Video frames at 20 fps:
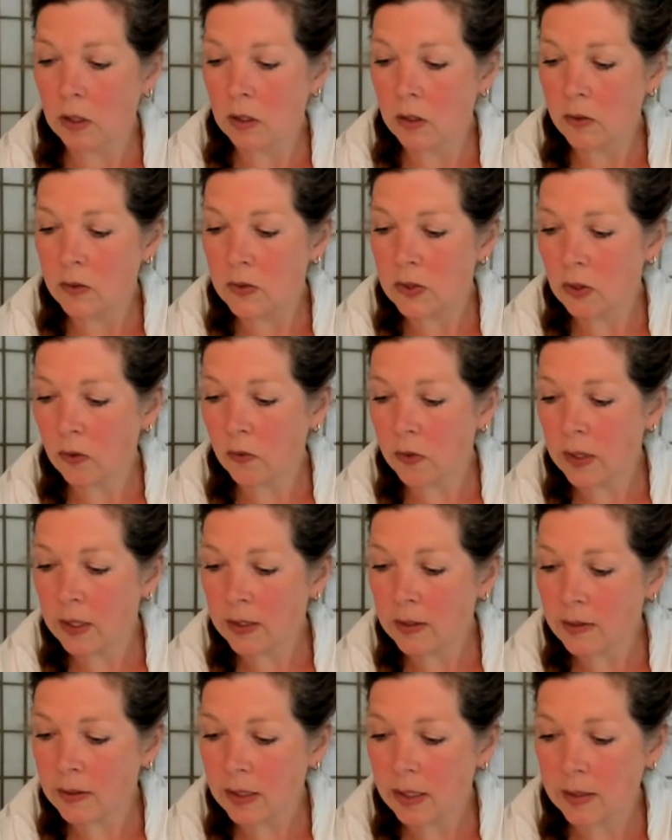So
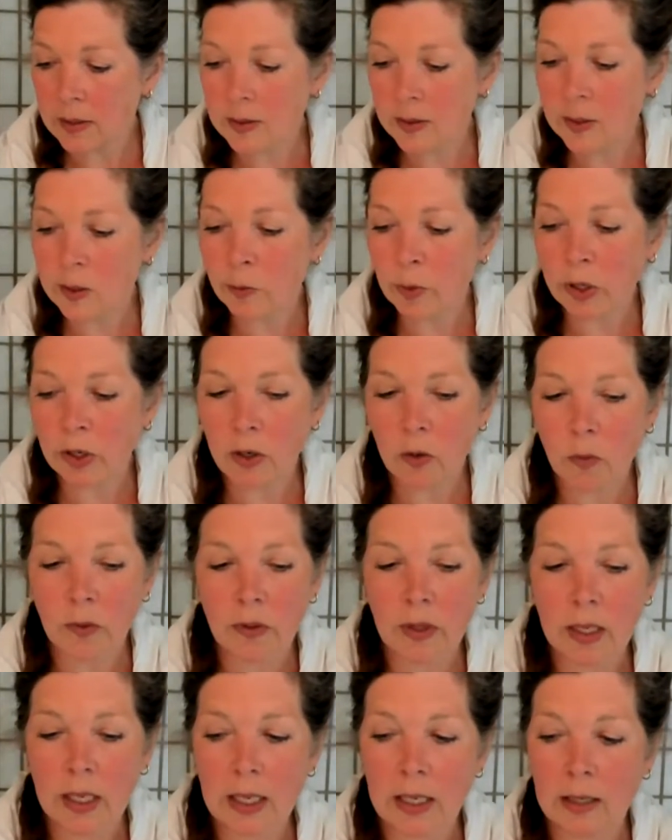this is the spirit
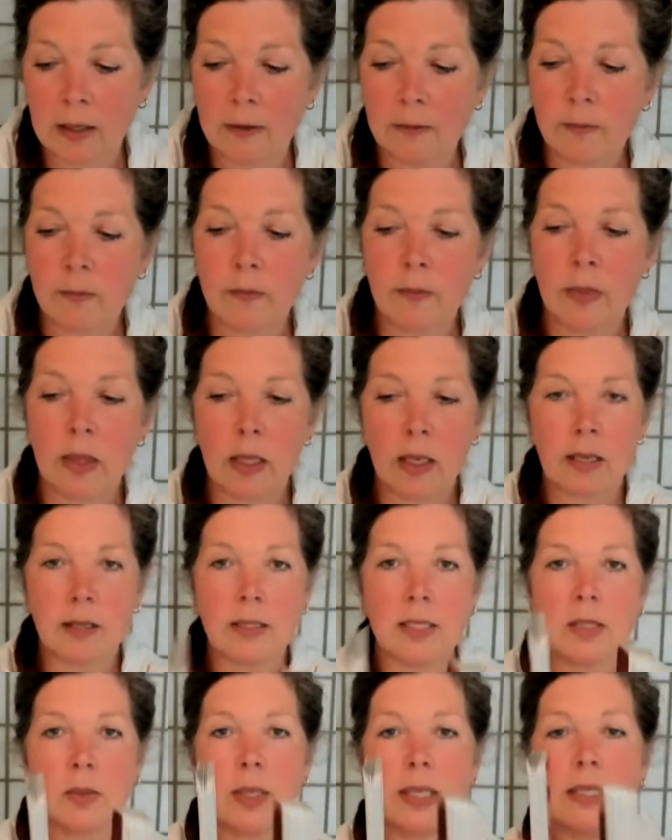within. And
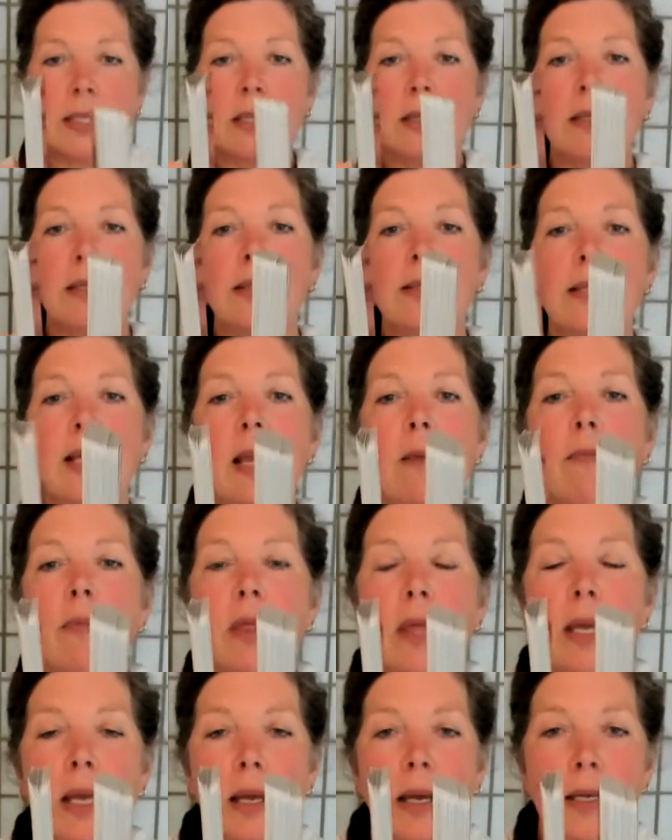so I did the same
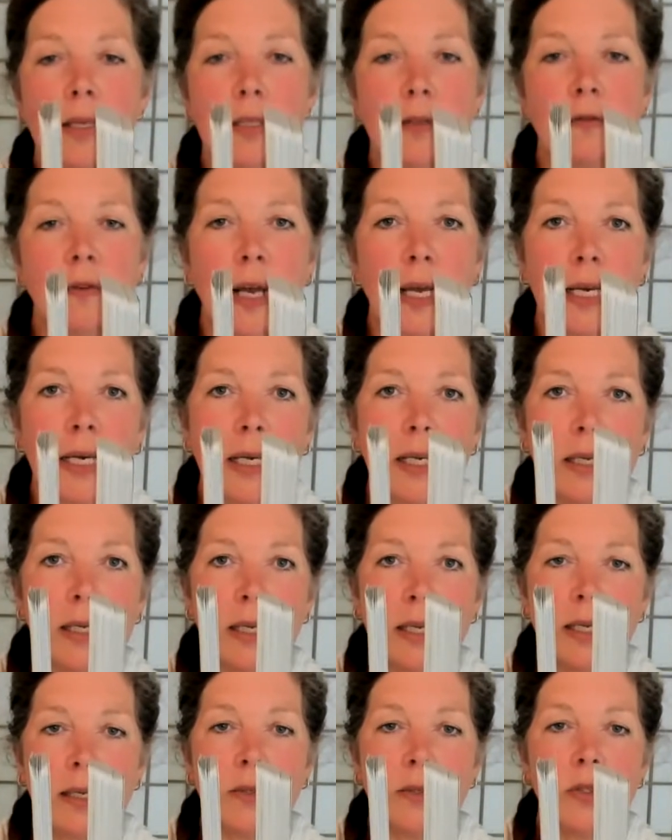thing. I divided it
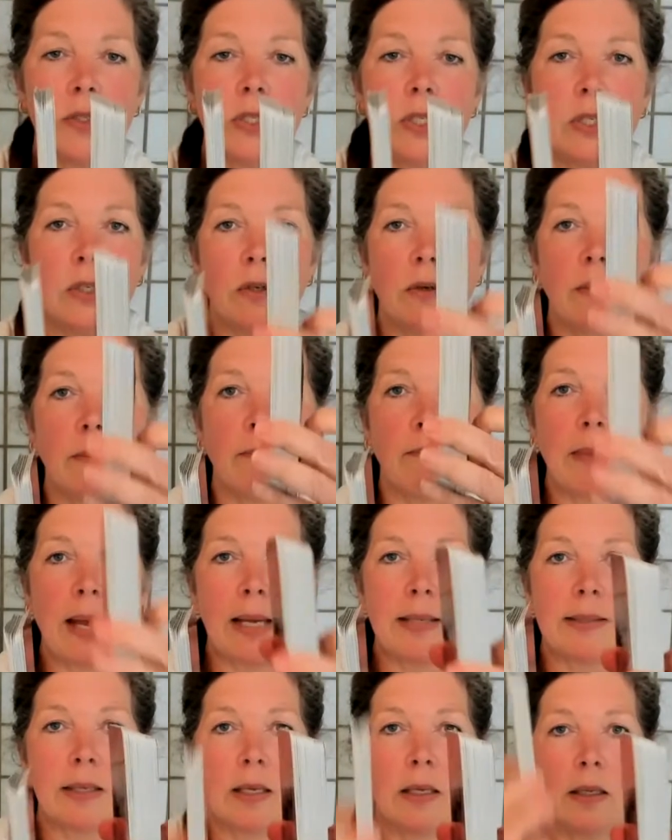into
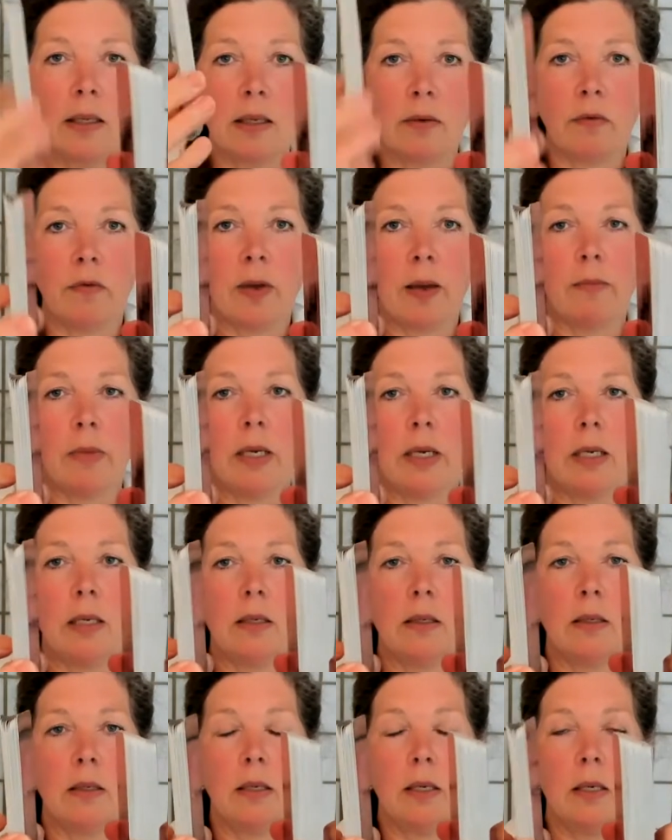masculine,
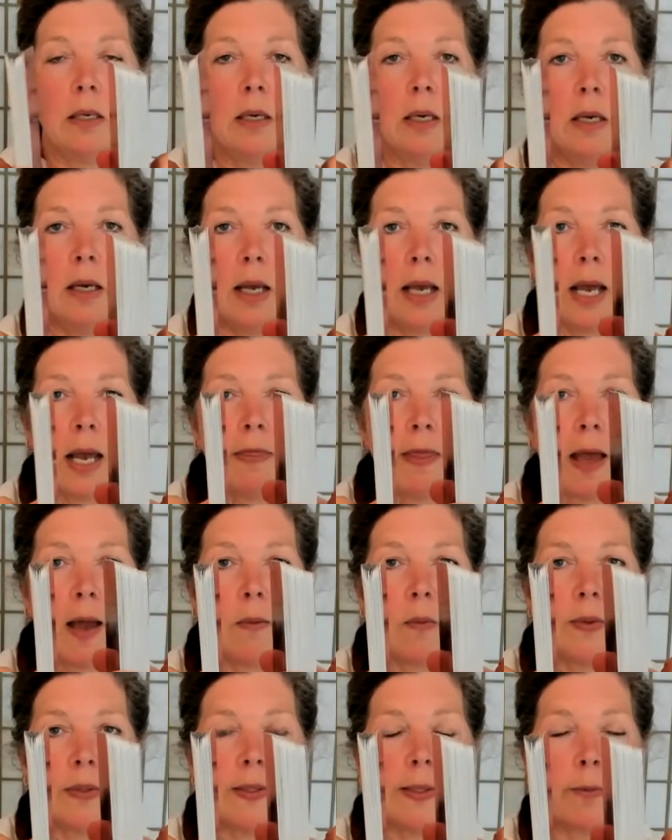feminine, and
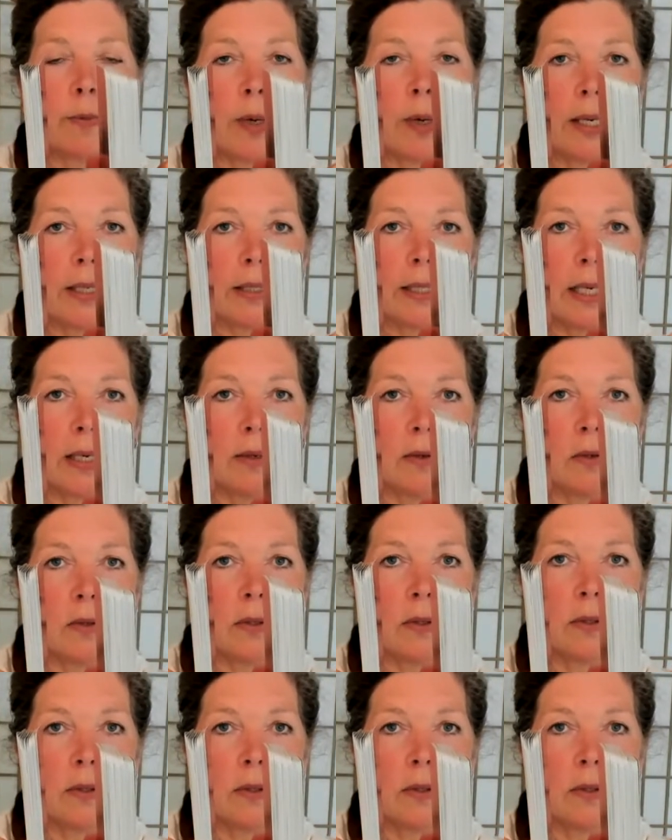that was the breakdown.